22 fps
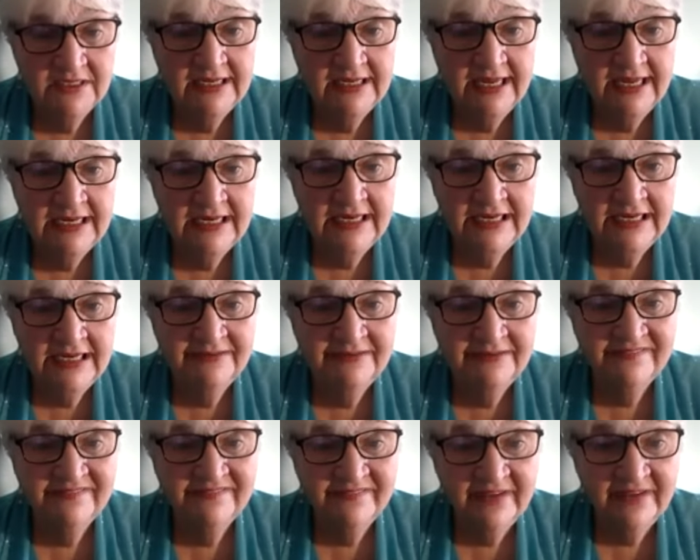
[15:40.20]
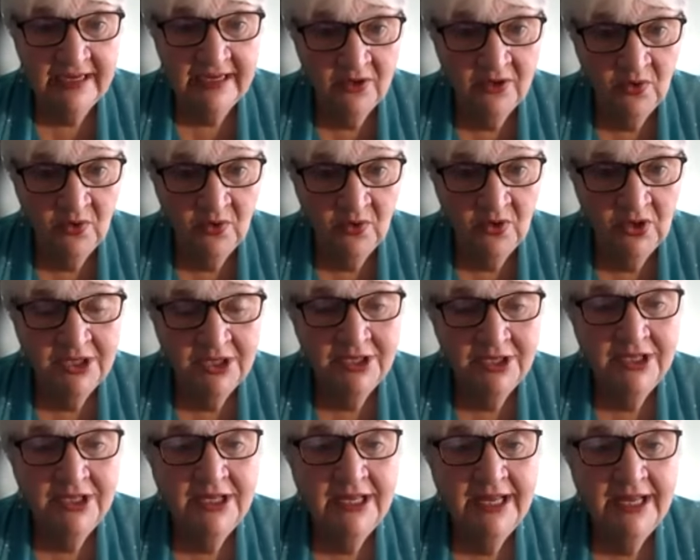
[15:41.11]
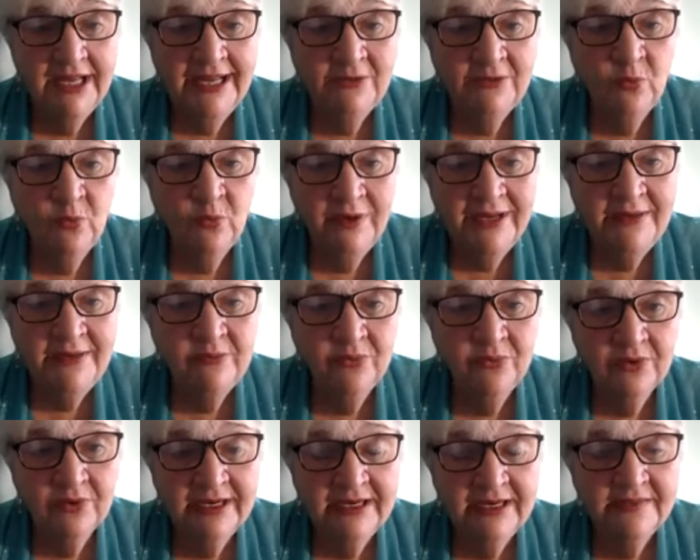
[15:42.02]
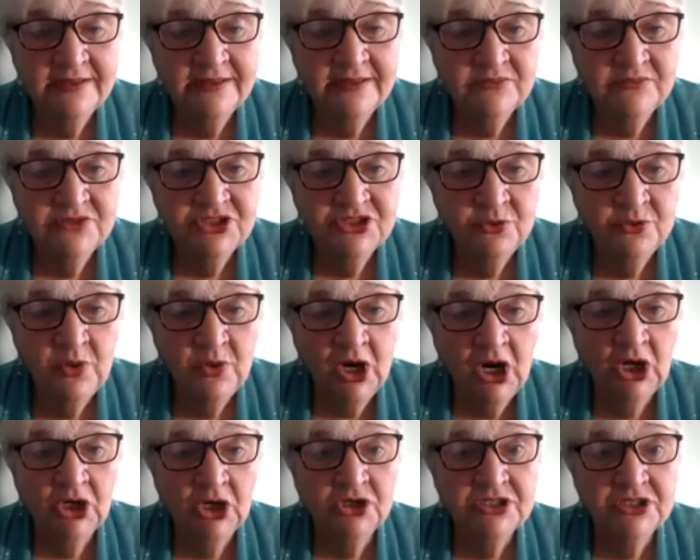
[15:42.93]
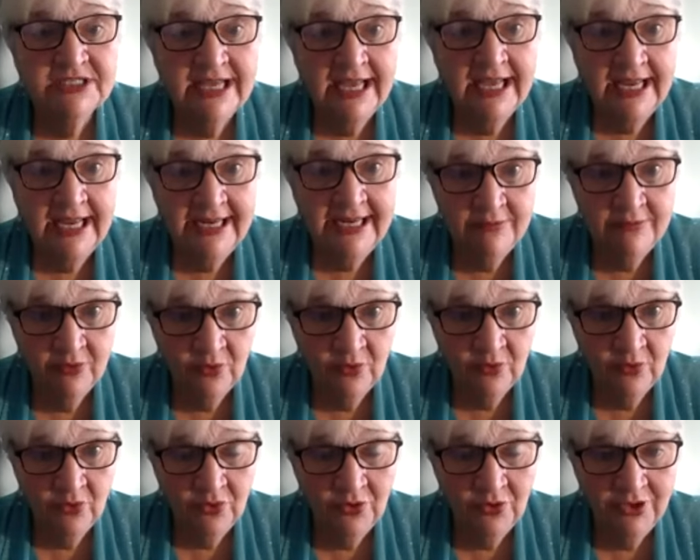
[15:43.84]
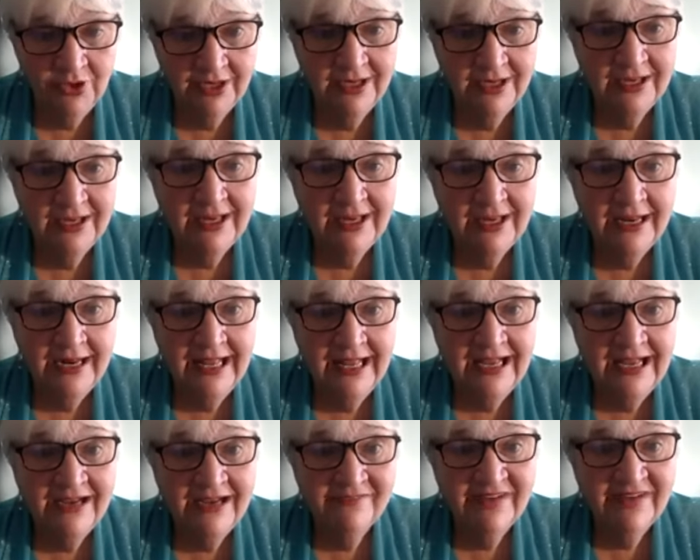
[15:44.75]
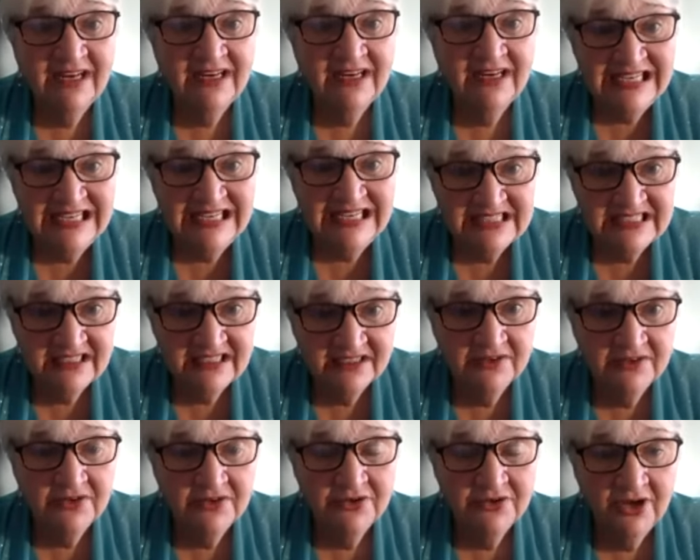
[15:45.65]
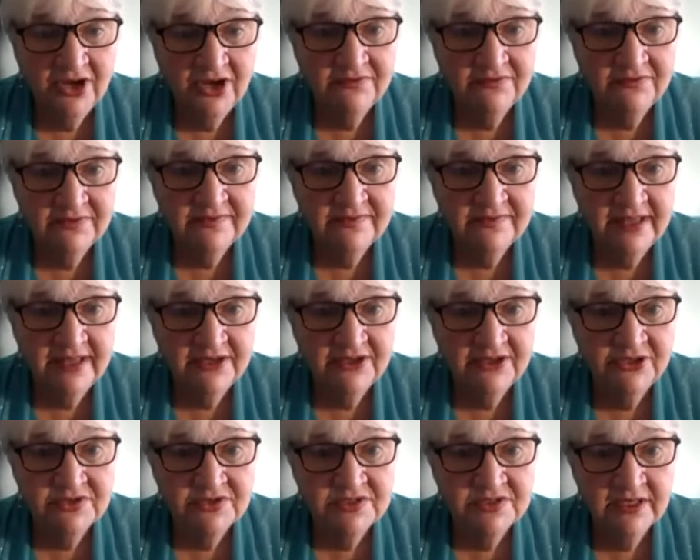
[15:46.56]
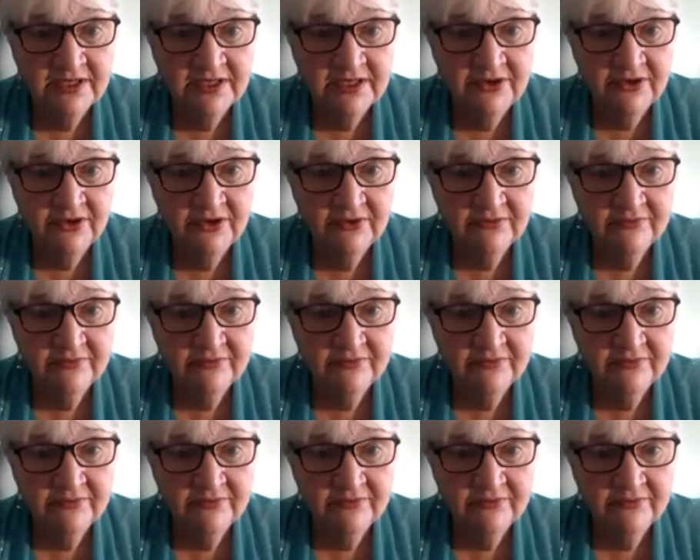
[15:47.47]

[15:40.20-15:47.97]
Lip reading: and in a file, and we bring them to our table and have a lesson off of that newsletter.